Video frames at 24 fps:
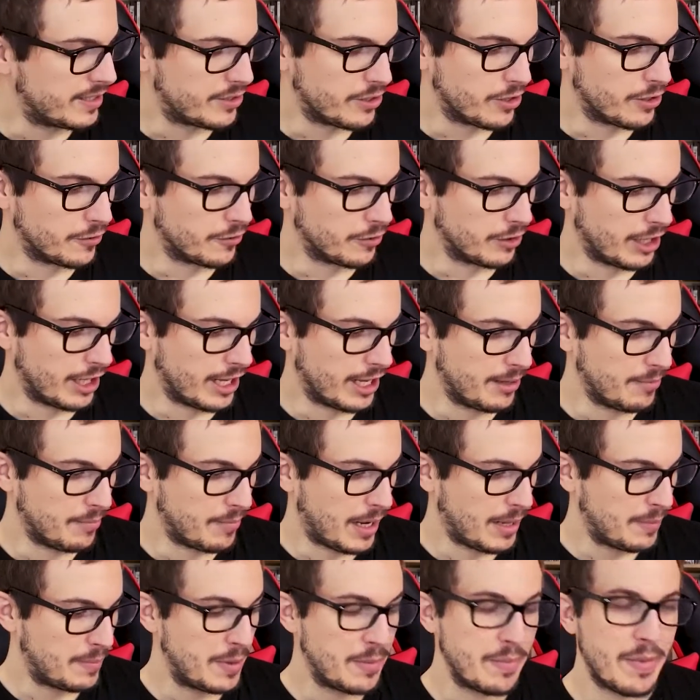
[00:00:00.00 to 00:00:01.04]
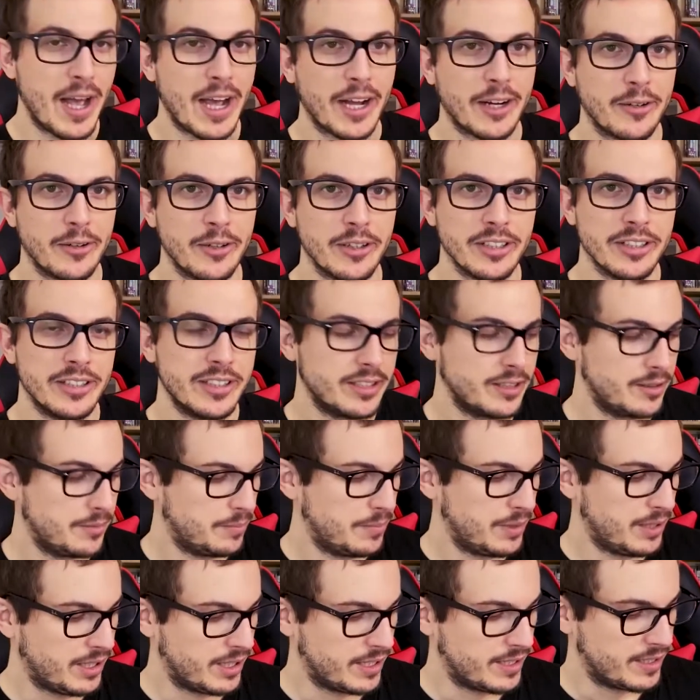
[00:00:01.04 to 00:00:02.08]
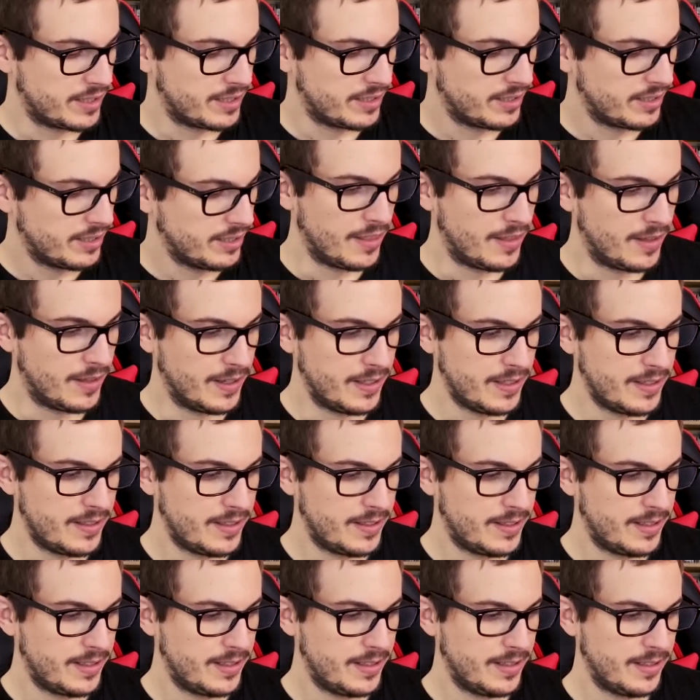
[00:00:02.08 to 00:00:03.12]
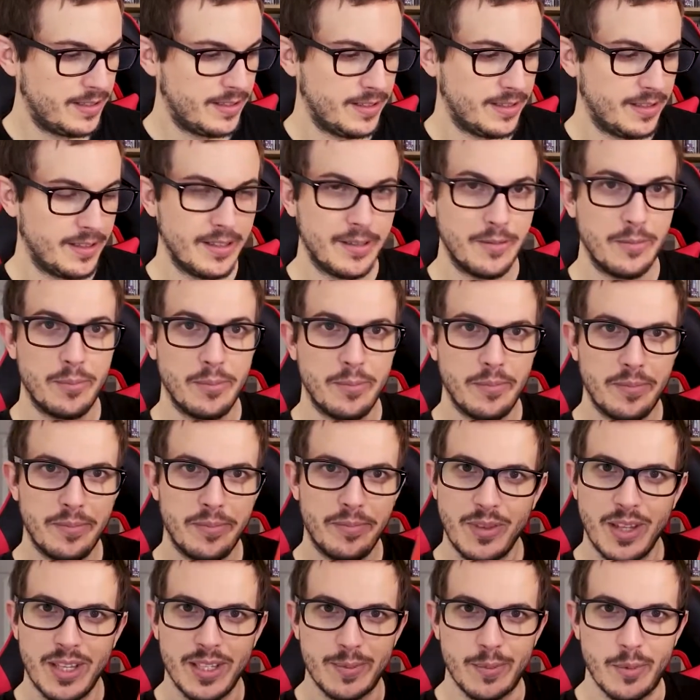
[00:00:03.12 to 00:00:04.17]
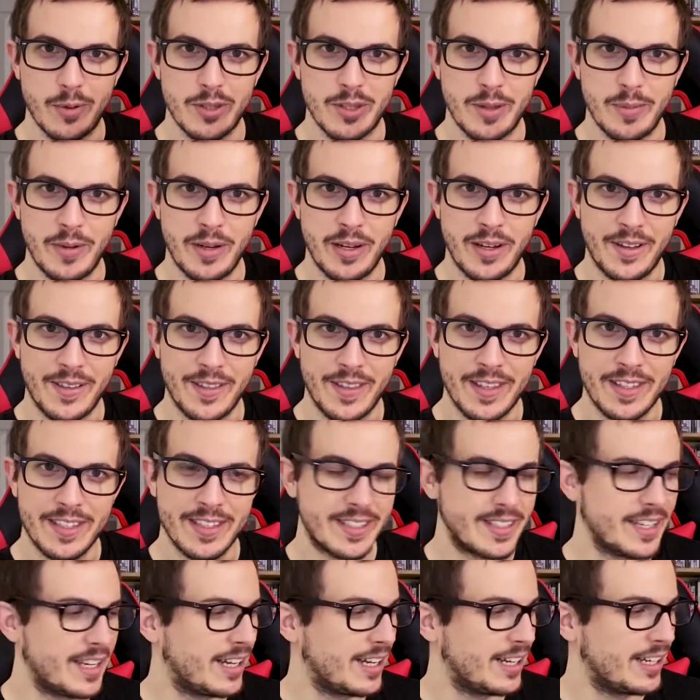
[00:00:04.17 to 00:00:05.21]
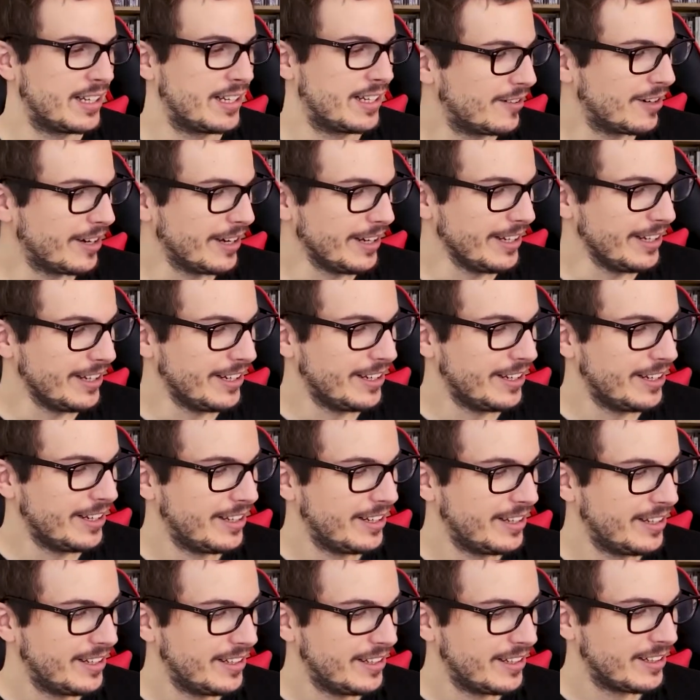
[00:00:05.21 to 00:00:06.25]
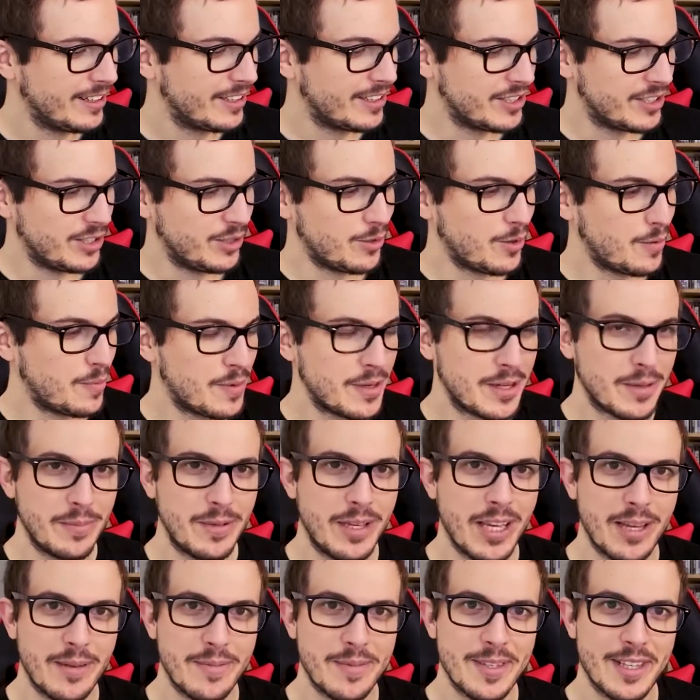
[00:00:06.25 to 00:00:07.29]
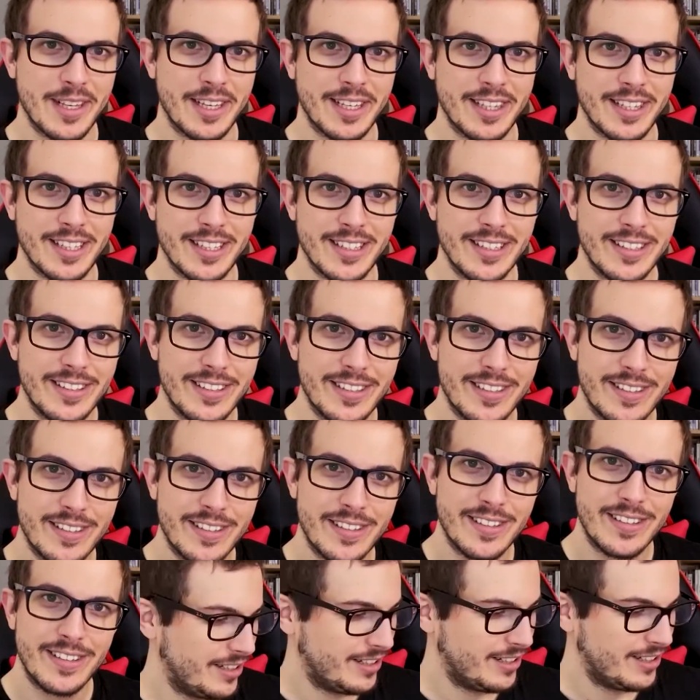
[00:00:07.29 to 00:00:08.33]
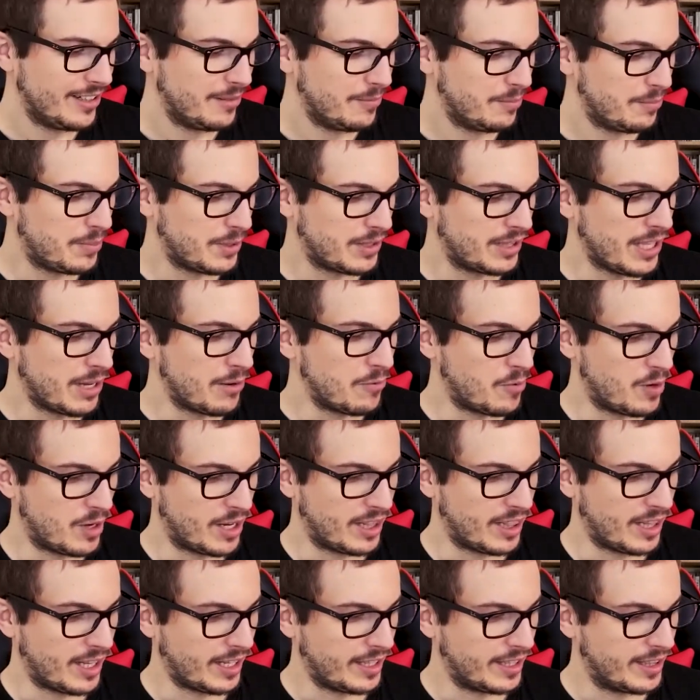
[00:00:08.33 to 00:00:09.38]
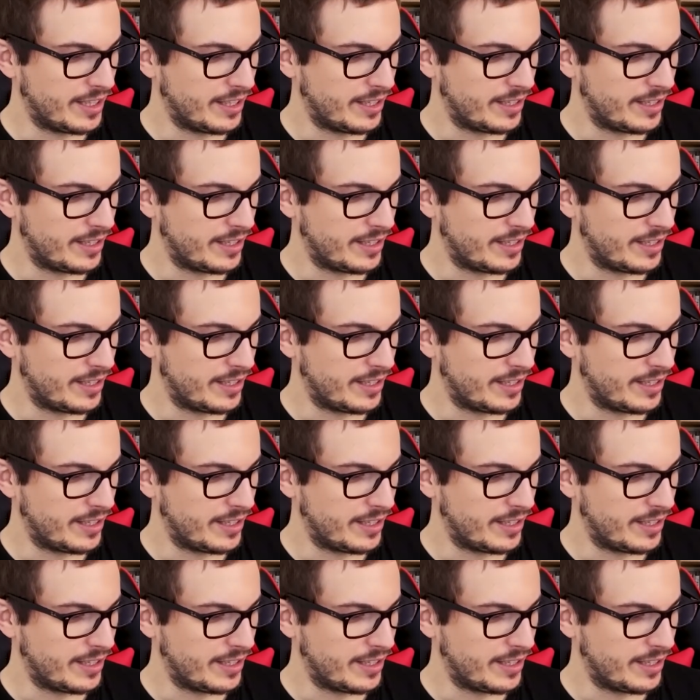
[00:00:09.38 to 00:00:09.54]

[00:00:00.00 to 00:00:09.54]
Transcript: this overlay might be backwards because this is supposed to be on this side, right? Because you open up games like this, but they want it like